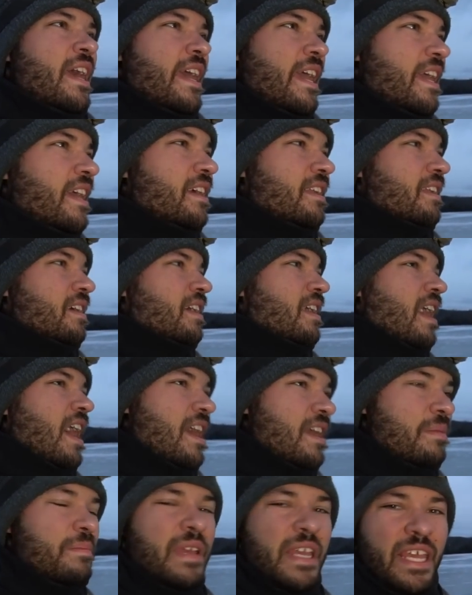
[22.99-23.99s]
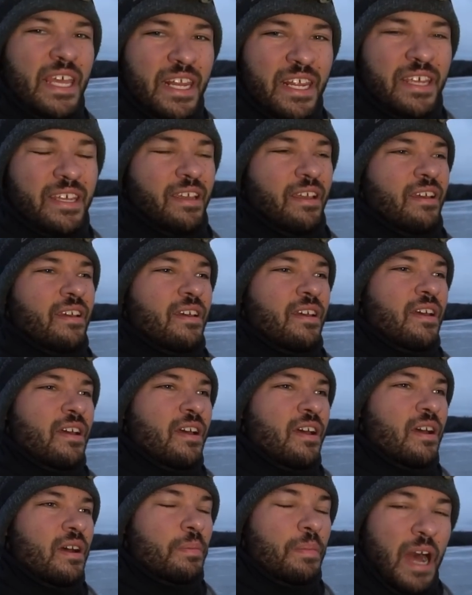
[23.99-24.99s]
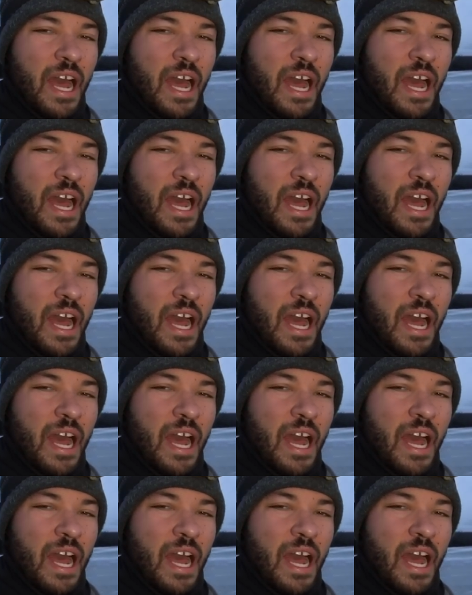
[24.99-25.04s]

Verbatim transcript: and I am hitting a